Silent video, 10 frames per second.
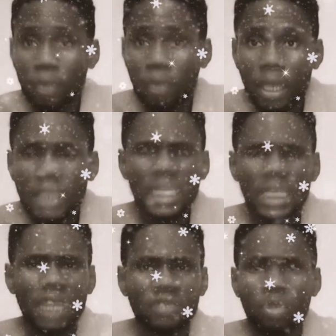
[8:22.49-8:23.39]
is
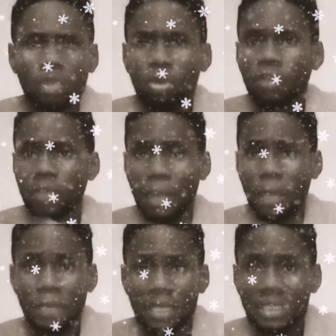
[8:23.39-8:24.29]
left in a world of
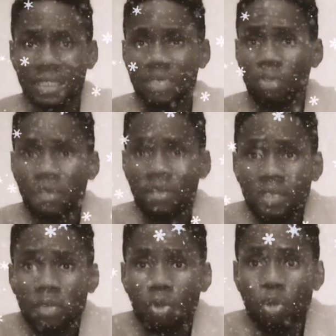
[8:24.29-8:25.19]
unhappiness, is left in a
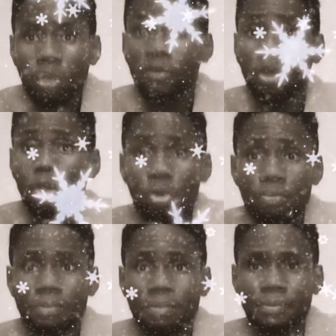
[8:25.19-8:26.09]
world of
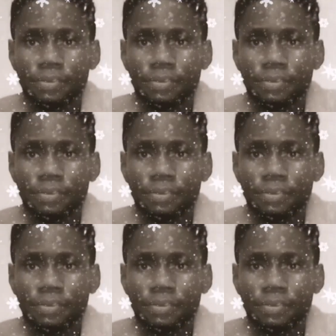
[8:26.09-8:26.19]
gloom,